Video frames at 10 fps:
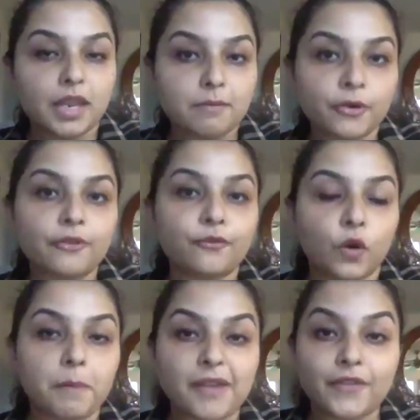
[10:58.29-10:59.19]
and
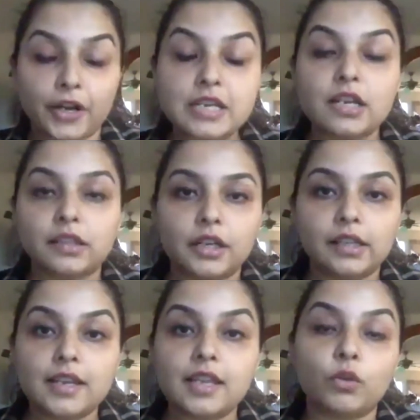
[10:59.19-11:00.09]
performing very
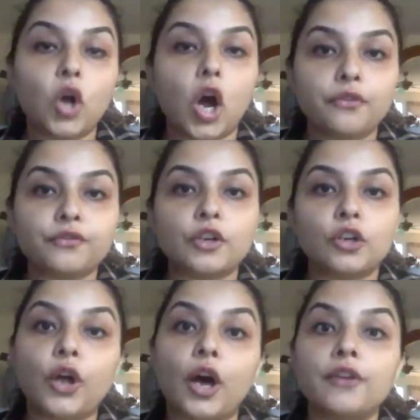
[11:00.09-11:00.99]
clearly. It will offer a lot of